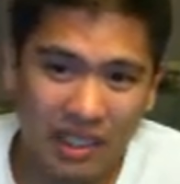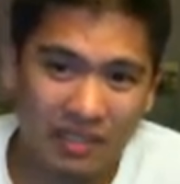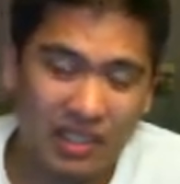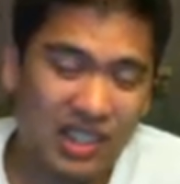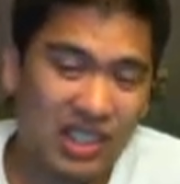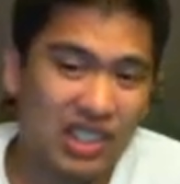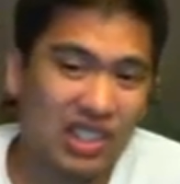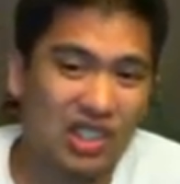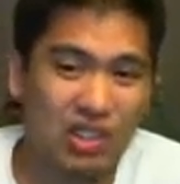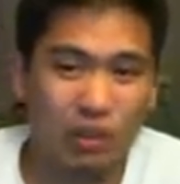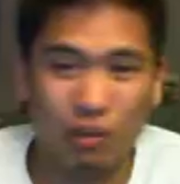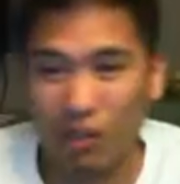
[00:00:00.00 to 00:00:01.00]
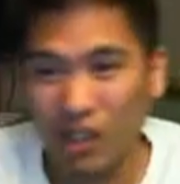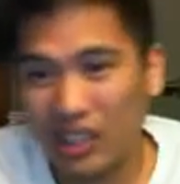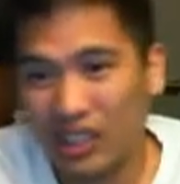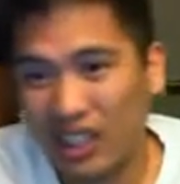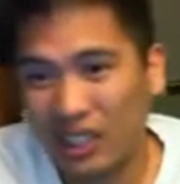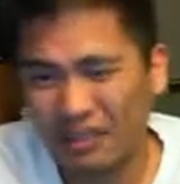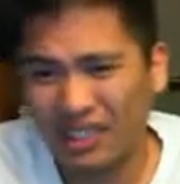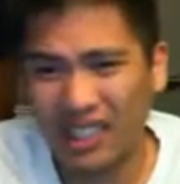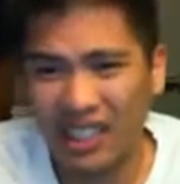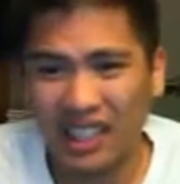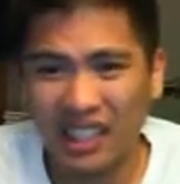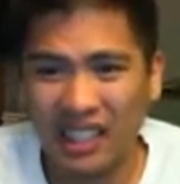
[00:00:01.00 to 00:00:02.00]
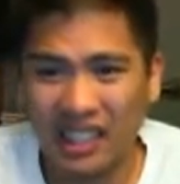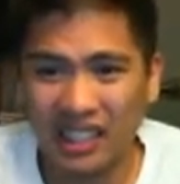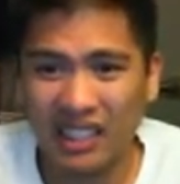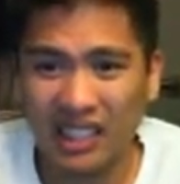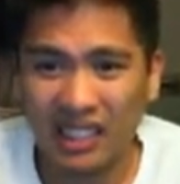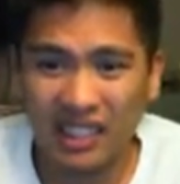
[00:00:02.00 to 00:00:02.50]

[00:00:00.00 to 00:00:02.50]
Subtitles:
if this is just a one-time thing,